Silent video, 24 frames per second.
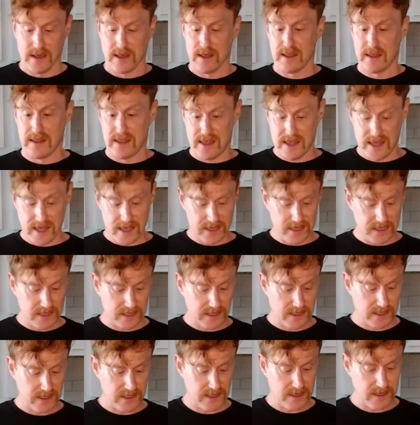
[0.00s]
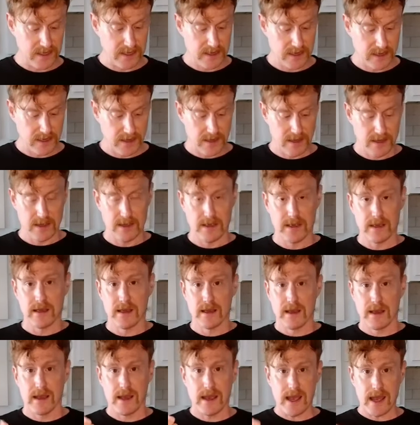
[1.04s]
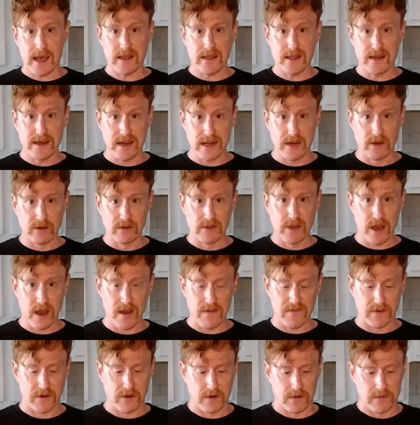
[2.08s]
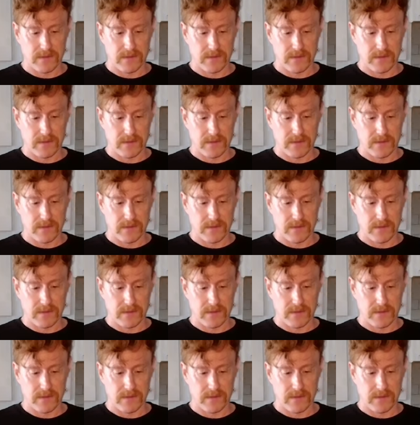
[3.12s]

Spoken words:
This and the needle cover.